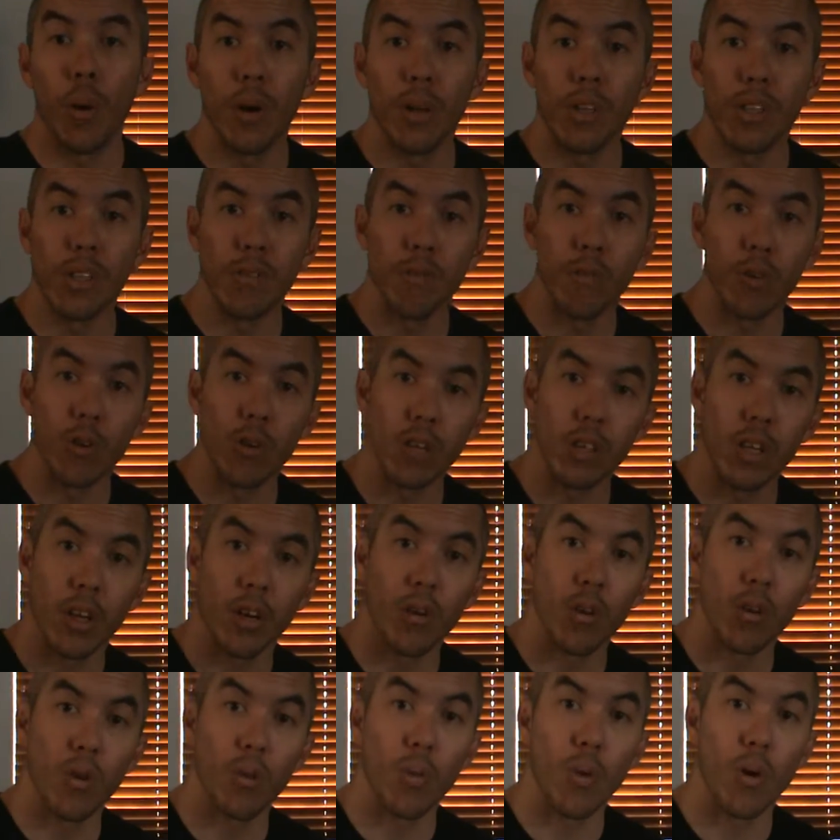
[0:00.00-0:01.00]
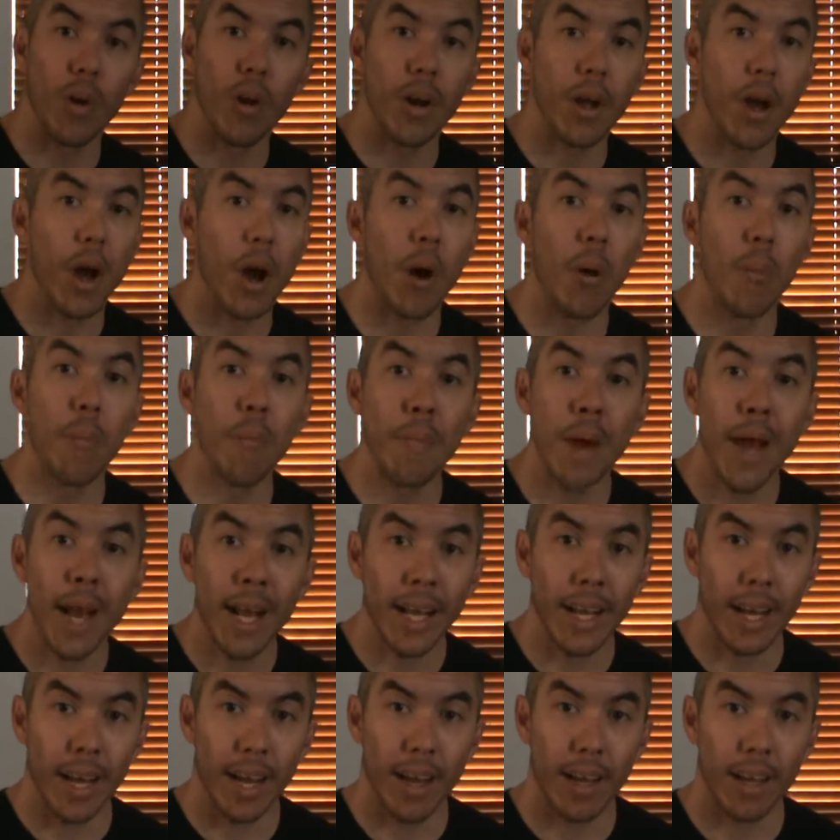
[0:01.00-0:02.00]
is the first letter of the word
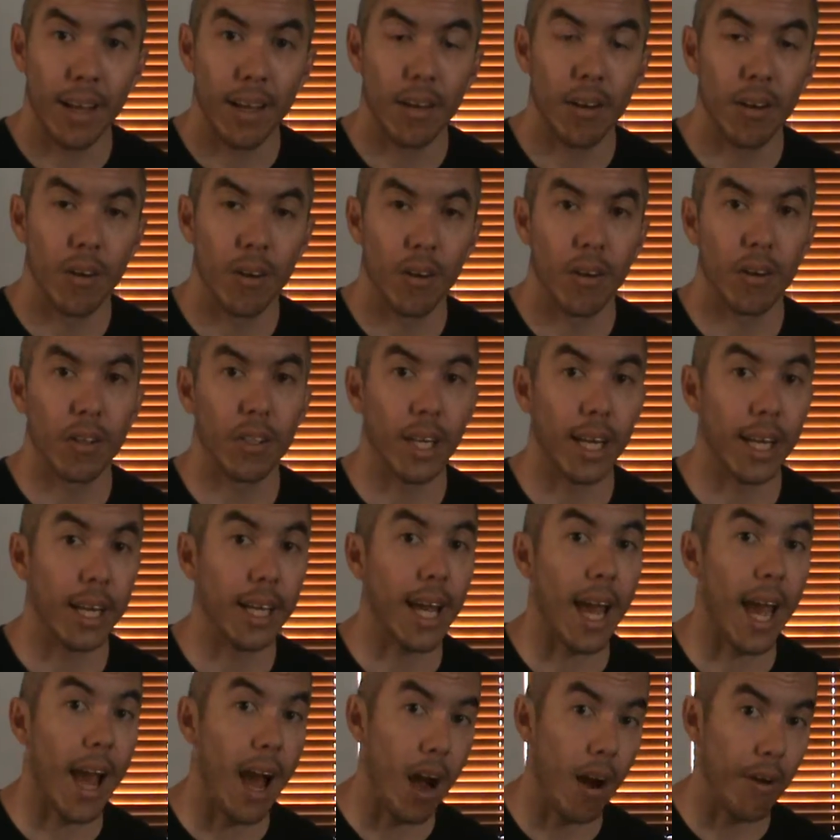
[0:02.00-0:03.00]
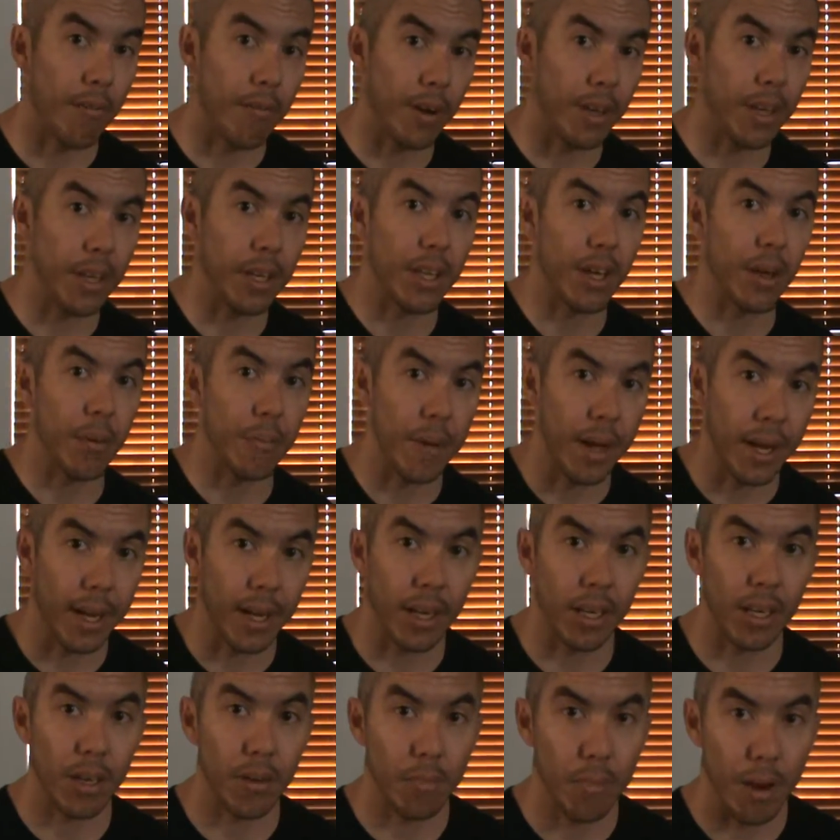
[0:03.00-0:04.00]
omega, like Alpha and the Omega
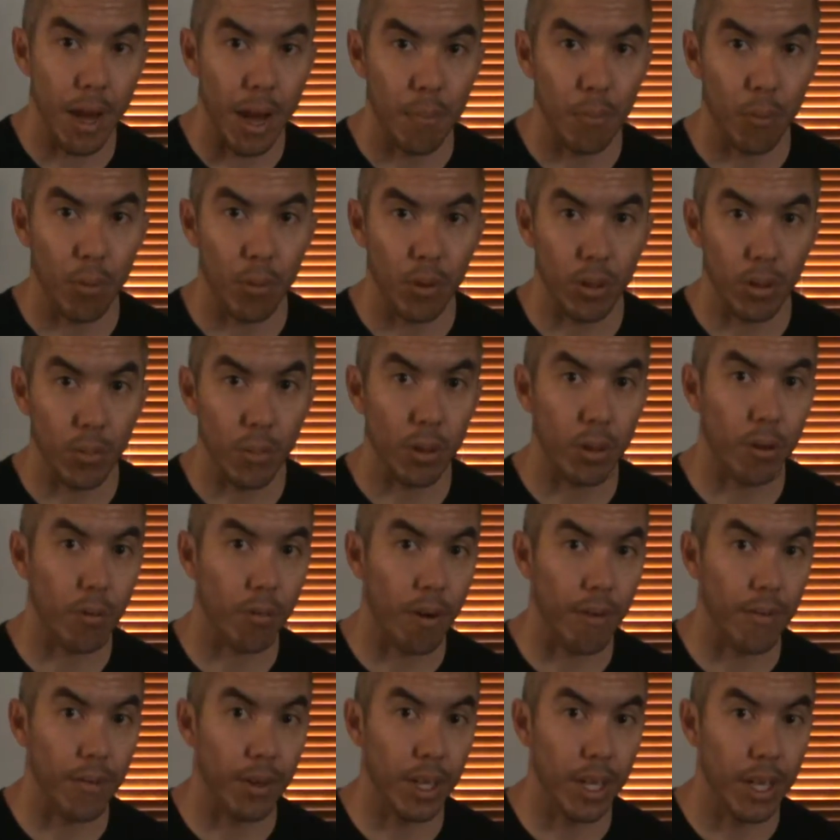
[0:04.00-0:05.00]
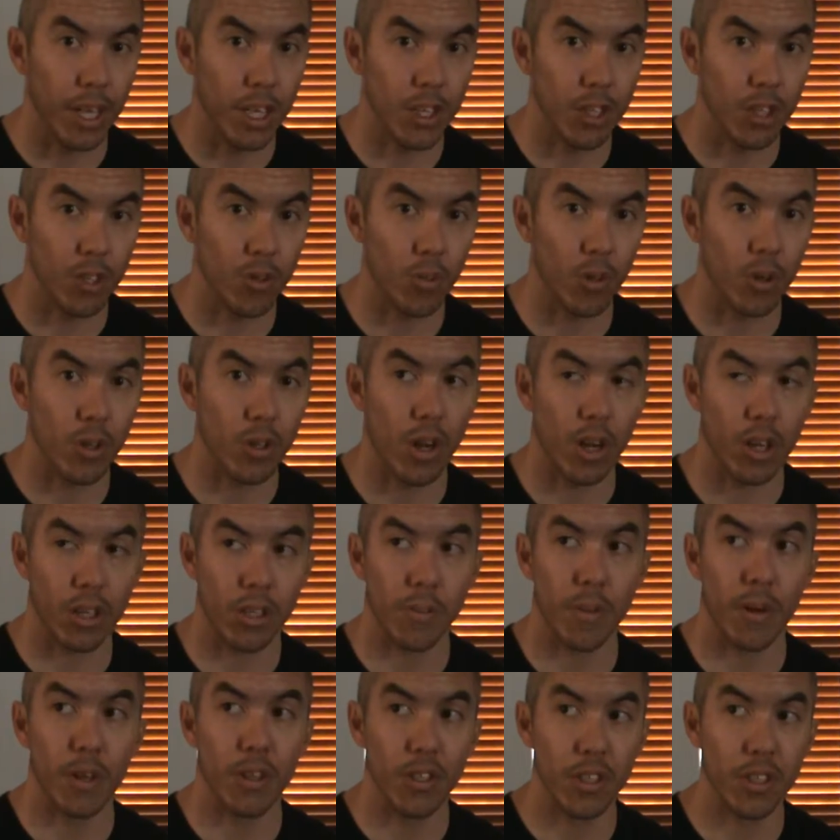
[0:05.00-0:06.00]
in the Bible, in the book of Revelations, where it talks
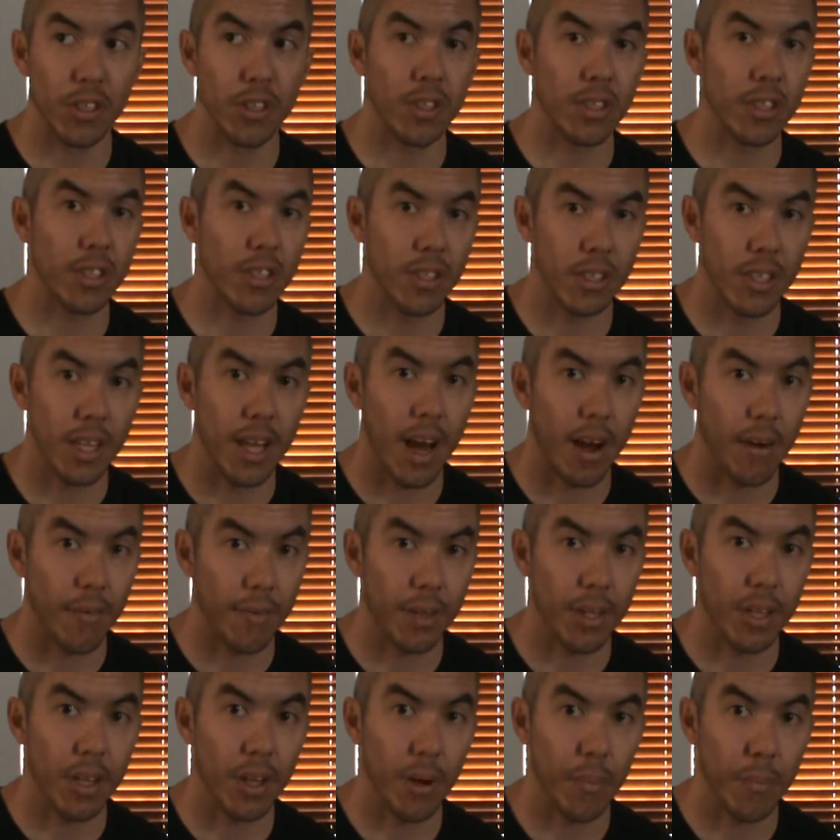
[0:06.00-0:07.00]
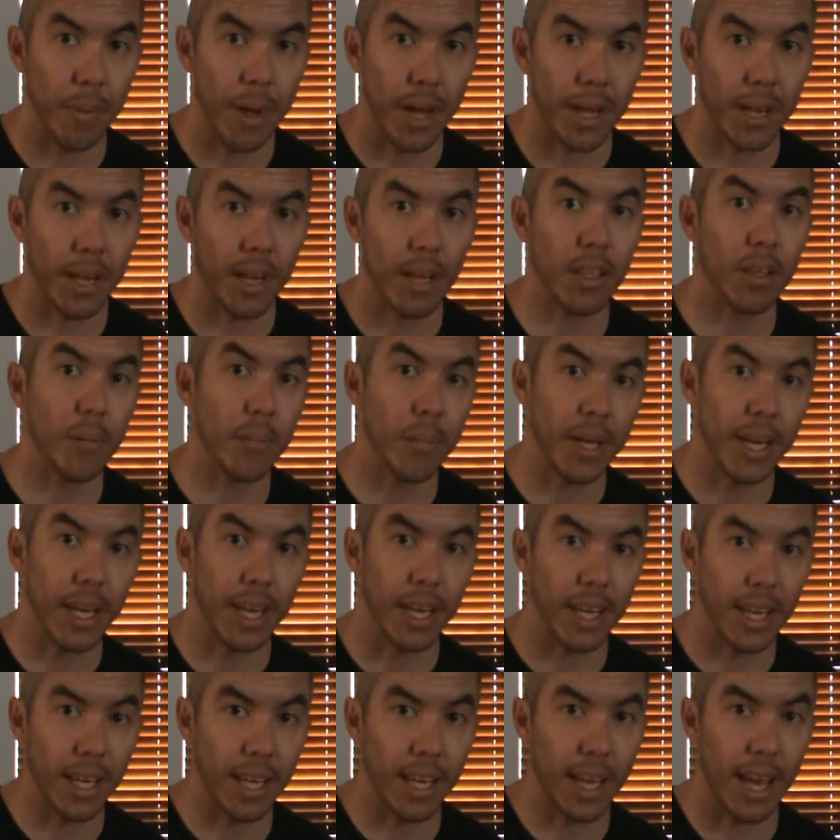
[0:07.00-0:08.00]
about Jesus is the Alpha, the Omega, the
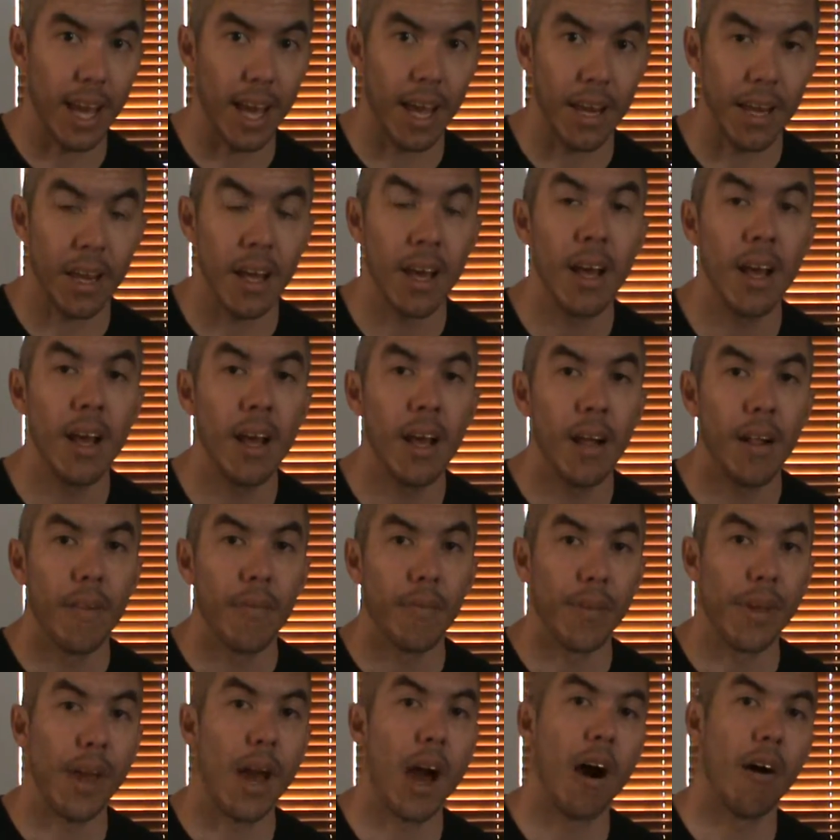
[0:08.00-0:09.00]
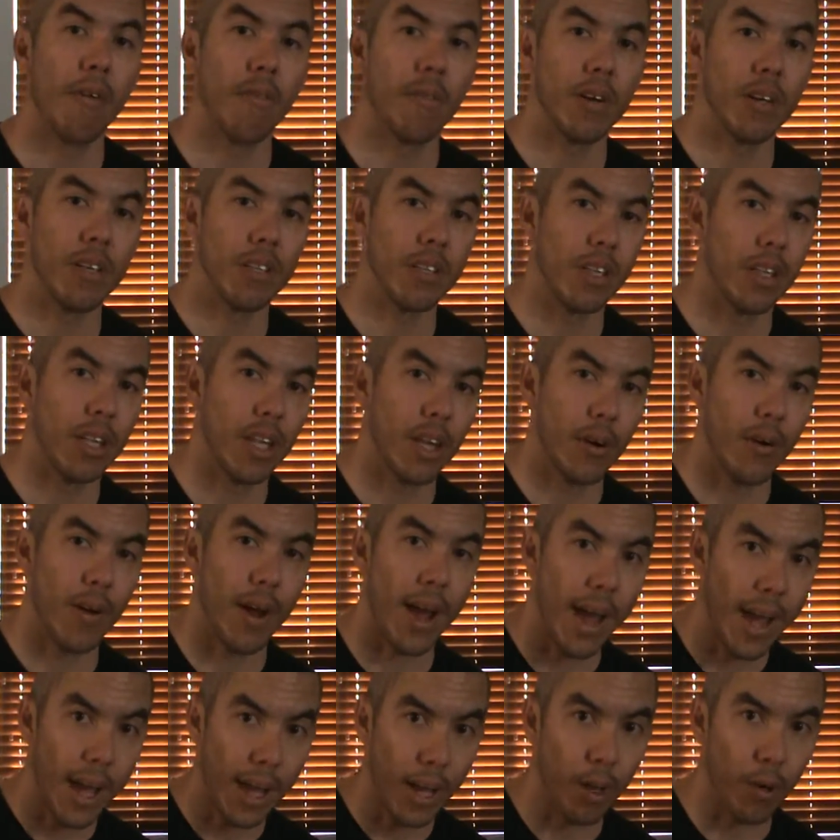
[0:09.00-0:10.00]
beginning and the end. The Alpha is the letter
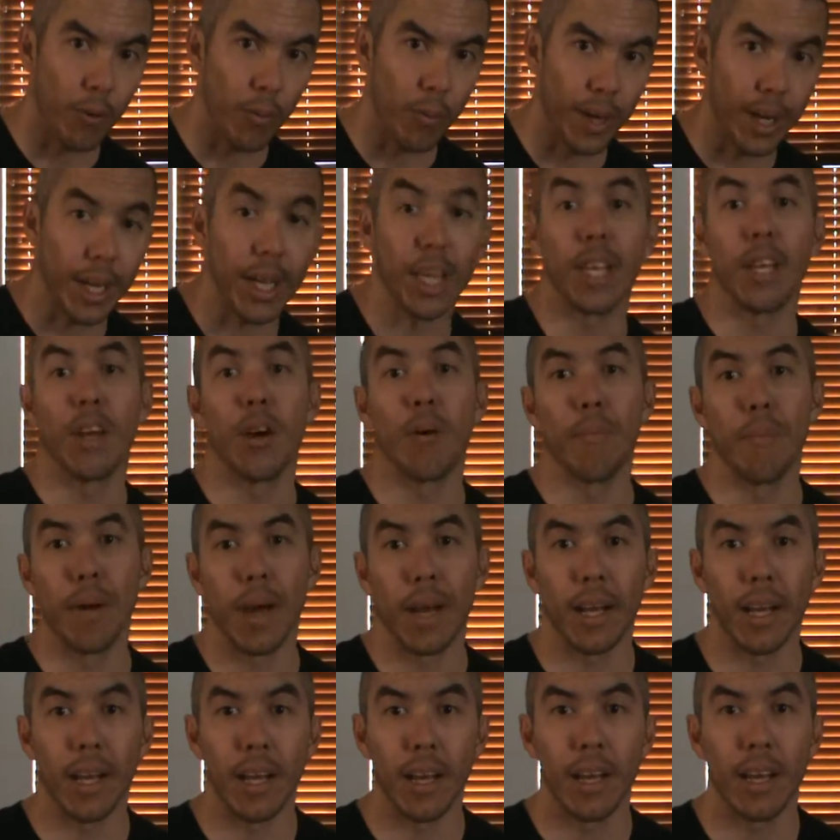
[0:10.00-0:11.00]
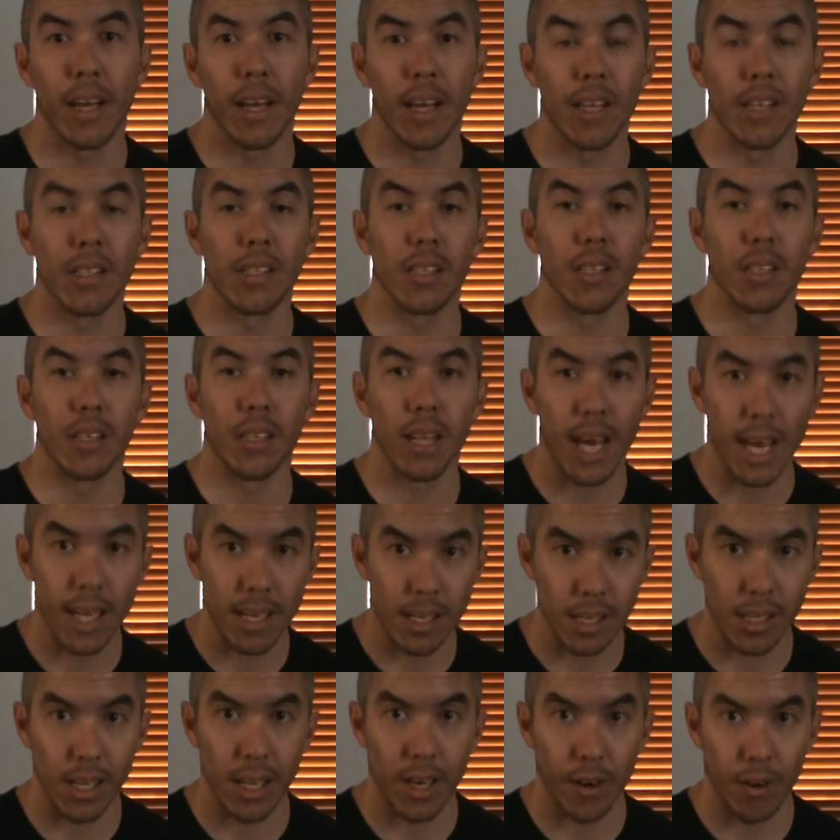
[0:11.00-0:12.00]
A in Greek, and the Omega is the
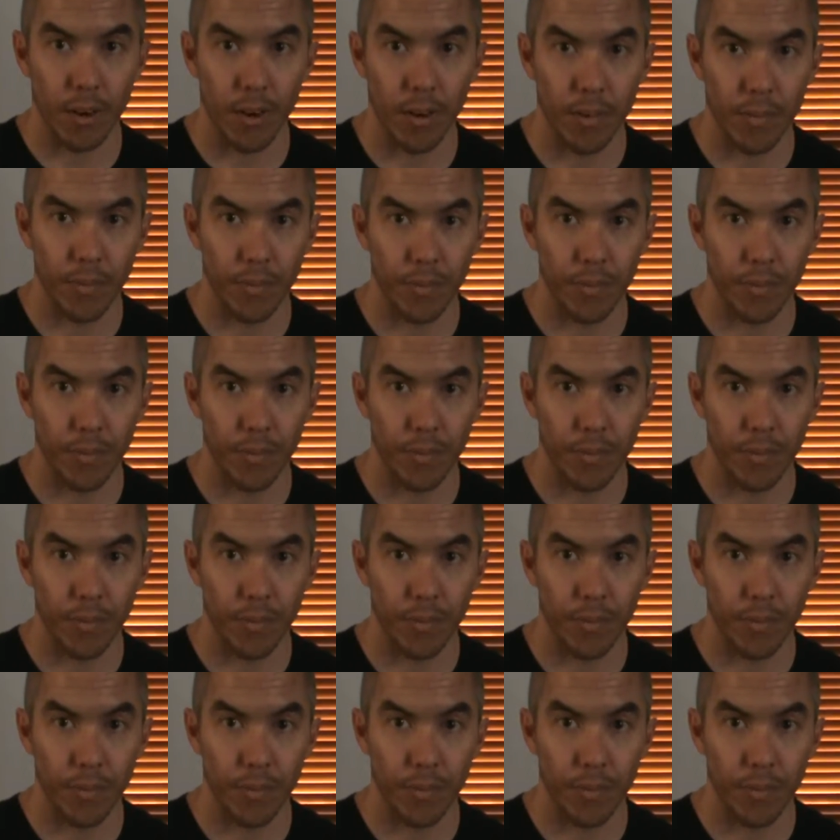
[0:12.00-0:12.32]
last letter